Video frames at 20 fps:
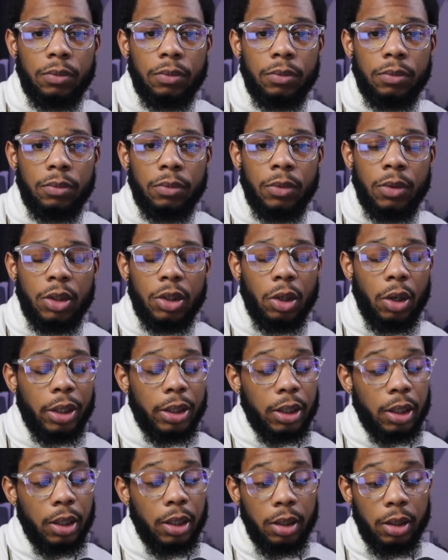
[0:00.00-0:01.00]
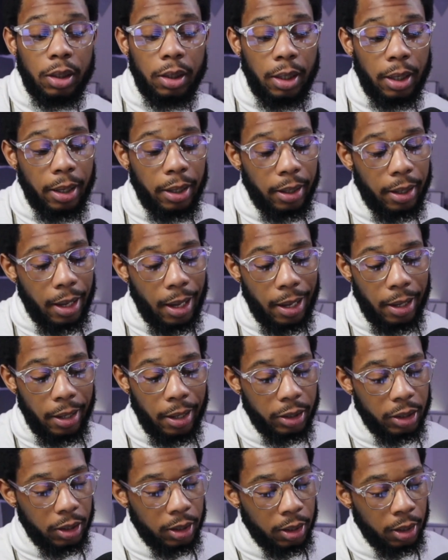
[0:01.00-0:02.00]
So at the end of the day,
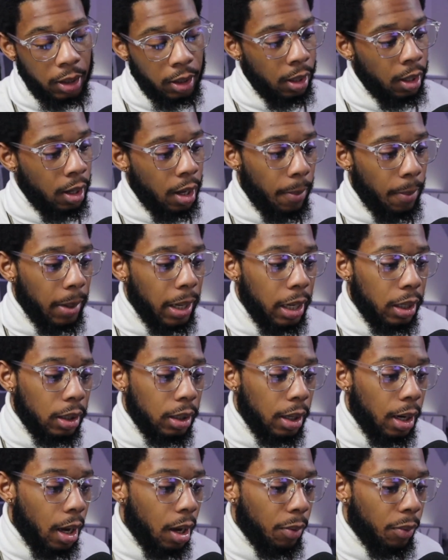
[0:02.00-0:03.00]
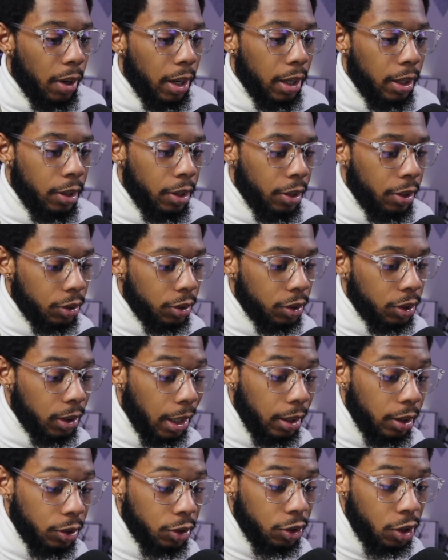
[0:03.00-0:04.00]
guys, I'm going to end it out right here. Stay
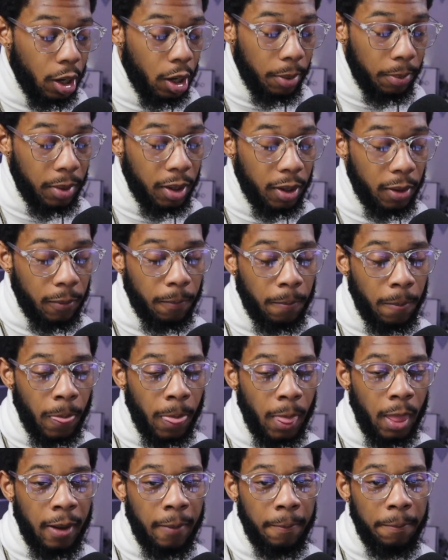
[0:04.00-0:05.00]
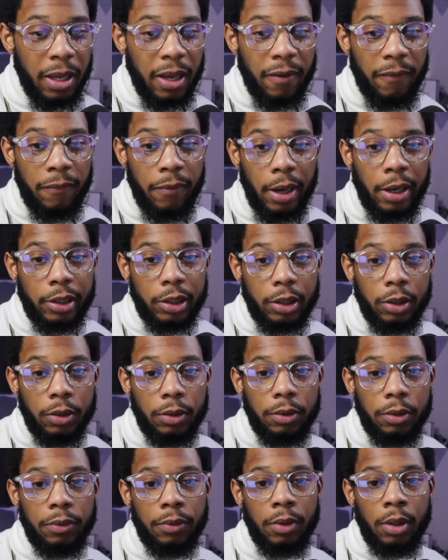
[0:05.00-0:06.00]
determined, be
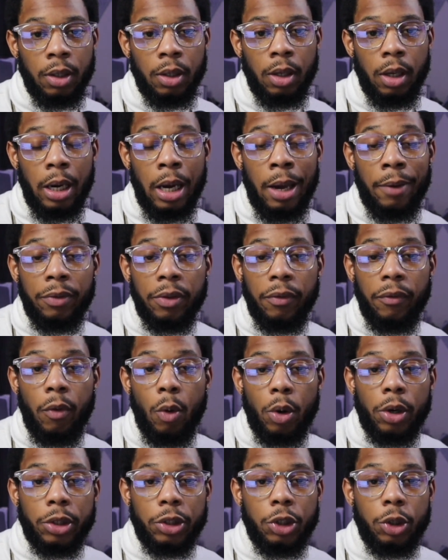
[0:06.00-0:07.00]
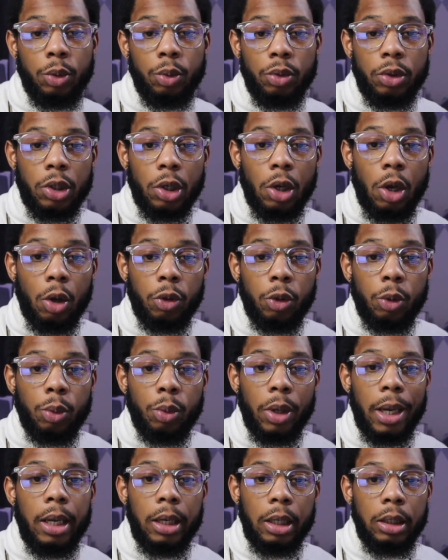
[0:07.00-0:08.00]
effective, and have the fortitude to go through
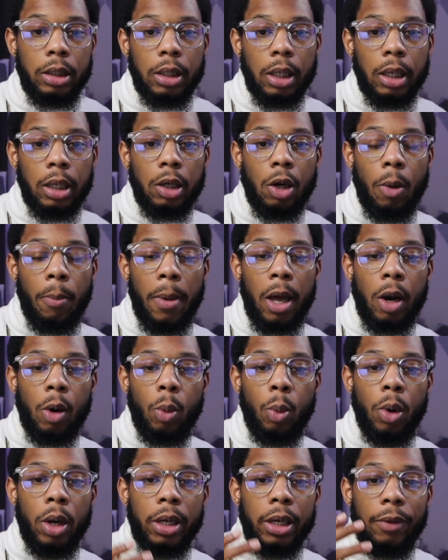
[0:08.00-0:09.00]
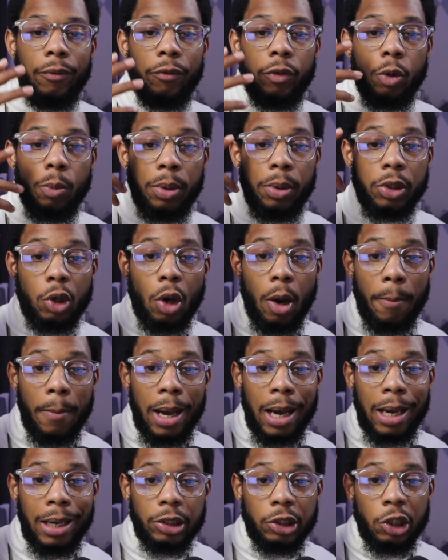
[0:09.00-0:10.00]
anything no matter what if you put your
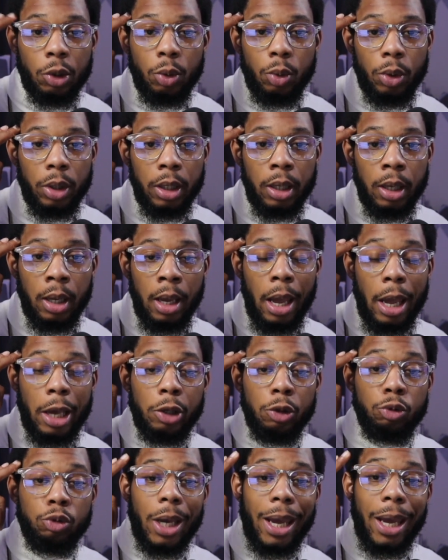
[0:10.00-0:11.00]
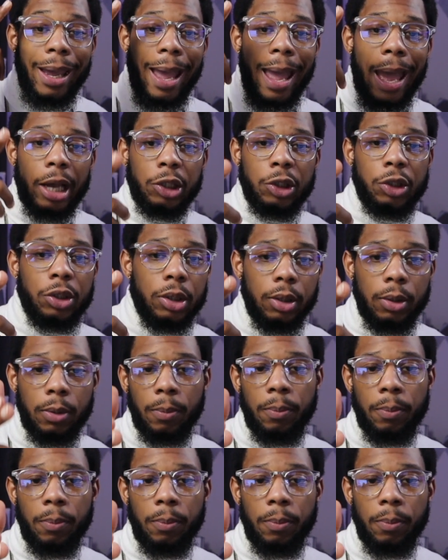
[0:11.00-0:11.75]
mind to it and you take action.